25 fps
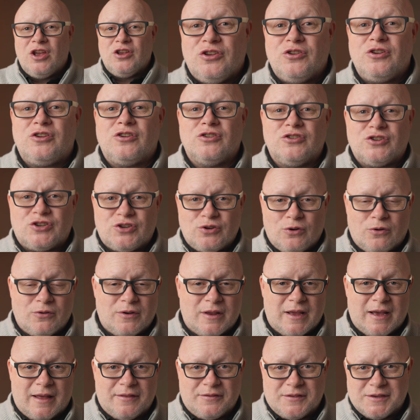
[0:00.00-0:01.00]
you can
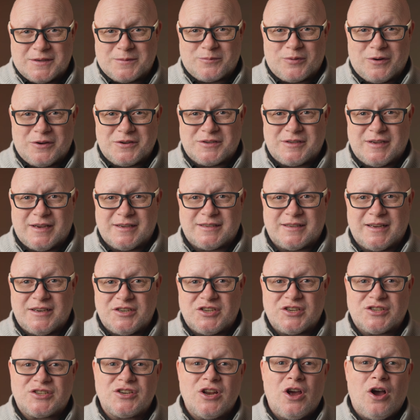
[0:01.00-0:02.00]
shortcut this process and
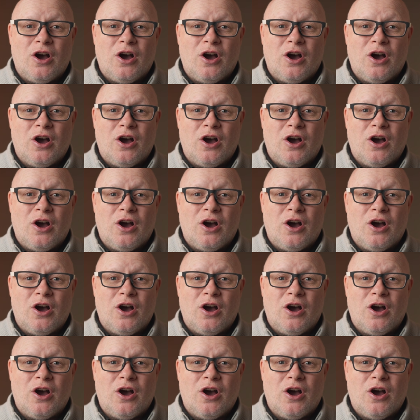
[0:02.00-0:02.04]
just